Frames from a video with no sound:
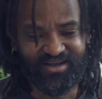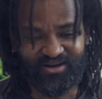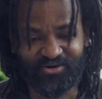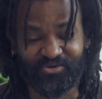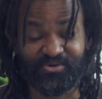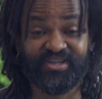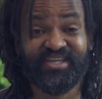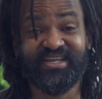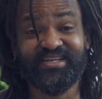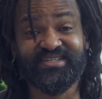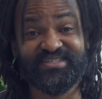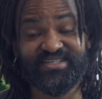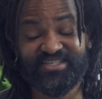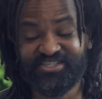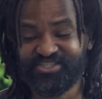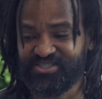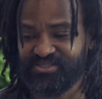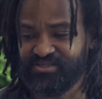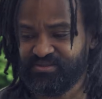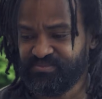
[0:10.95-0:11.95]

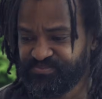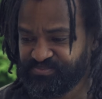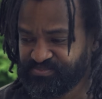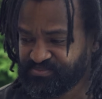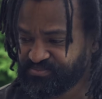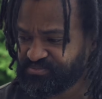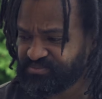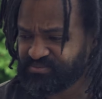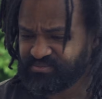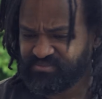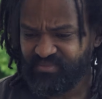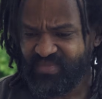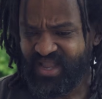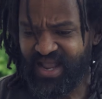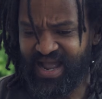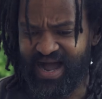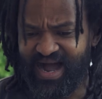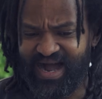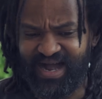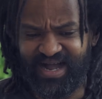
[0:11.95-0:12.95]
organization
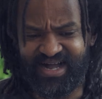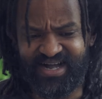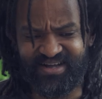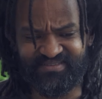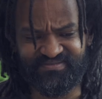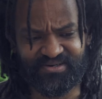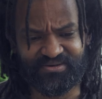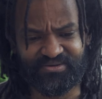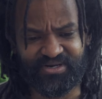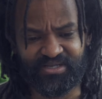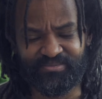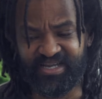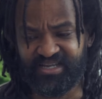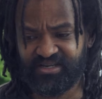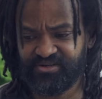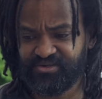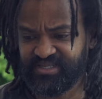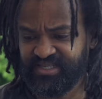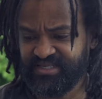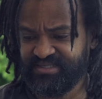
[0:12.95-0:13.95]
I have around my
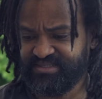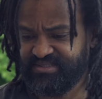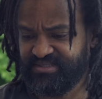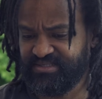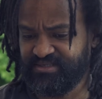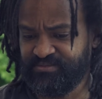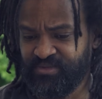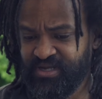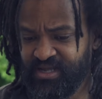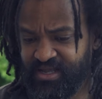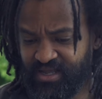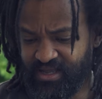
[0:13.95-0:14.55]
cooking system.